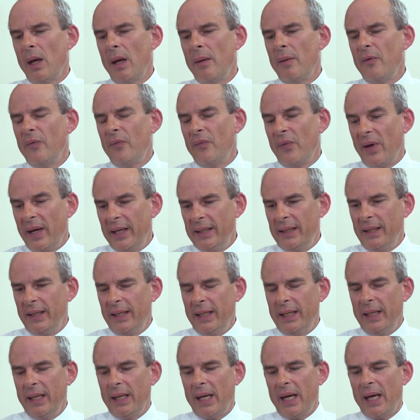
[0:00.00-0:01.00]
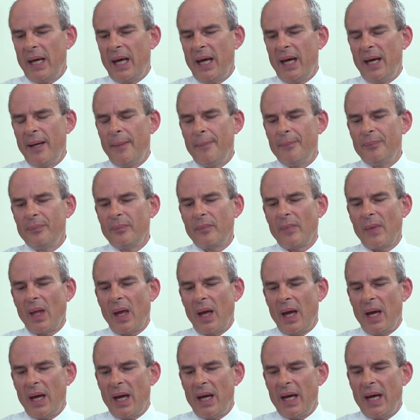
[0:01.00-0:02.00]
Finally,
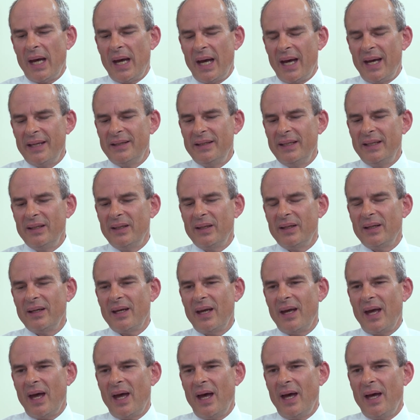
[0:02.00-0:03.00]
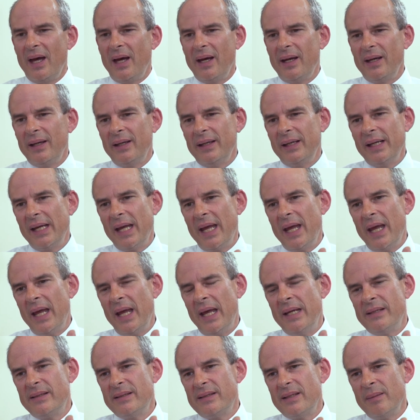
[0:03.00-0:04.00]
I think
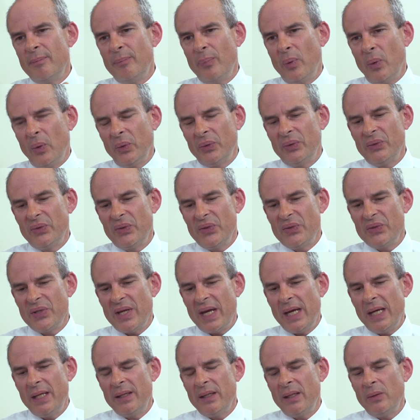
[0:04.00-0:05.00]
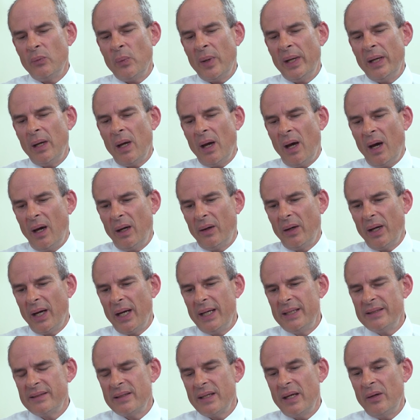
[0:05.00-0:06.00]
it's important to say that when
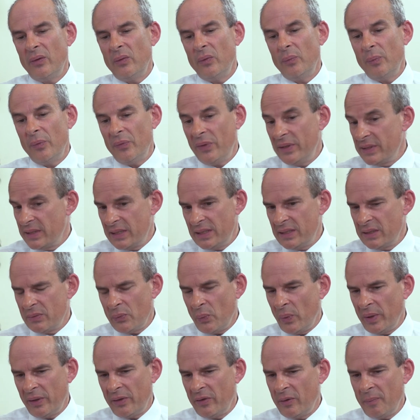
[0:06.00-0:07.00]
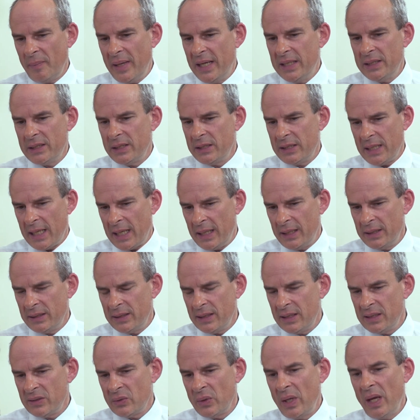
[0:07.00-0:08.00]
RIs this is one of the major
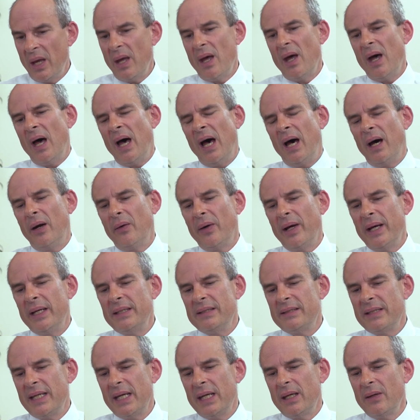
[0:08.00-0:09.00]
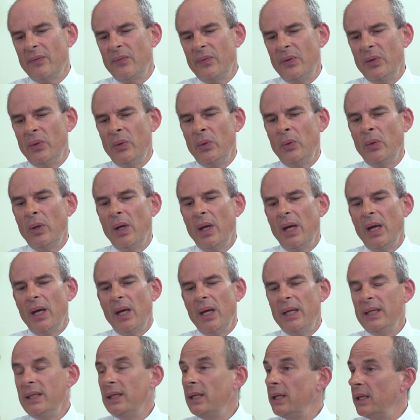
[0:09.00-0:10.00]
challenges, RIs take a few
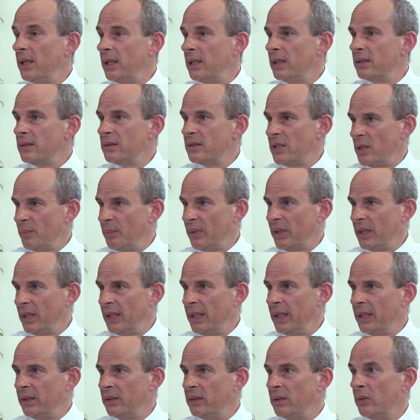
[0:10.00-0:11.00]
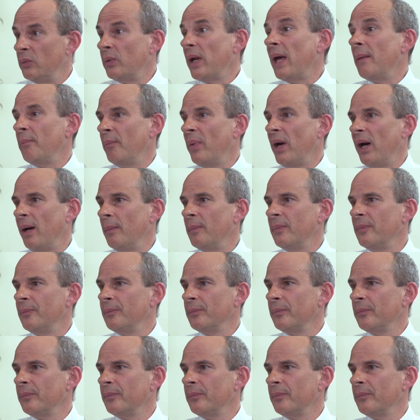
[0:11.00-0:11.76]
years typically to ramp up.